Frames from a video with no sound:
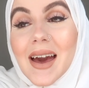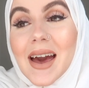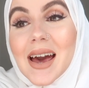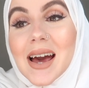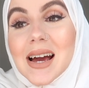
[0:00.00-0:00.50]

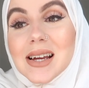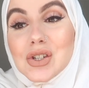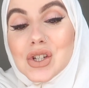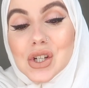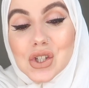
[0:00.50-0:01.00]

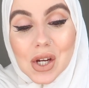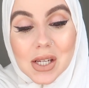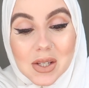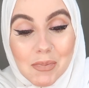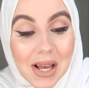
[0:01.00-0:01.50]
and
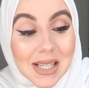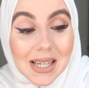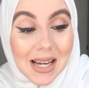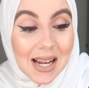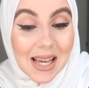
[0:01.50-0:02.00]
just
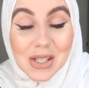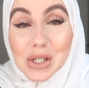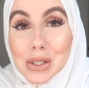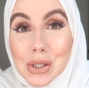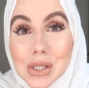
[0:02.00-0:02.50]
basically
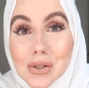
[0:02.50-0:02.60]
introduce